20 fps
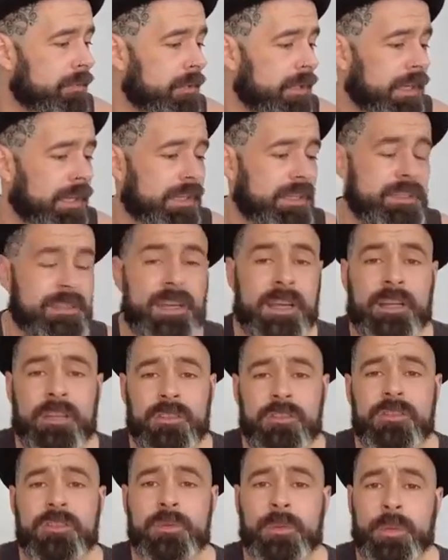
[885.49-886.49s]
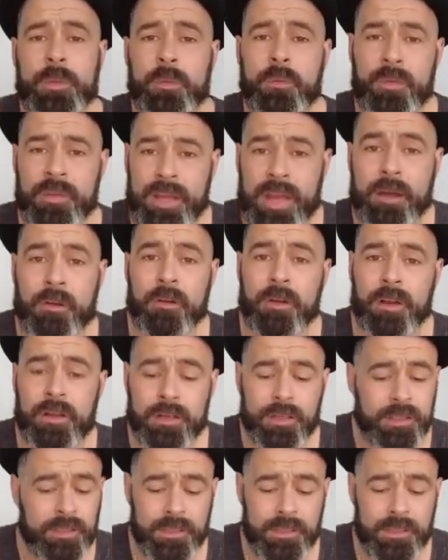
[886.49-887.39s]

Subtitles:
but like I say, I couldn't do it without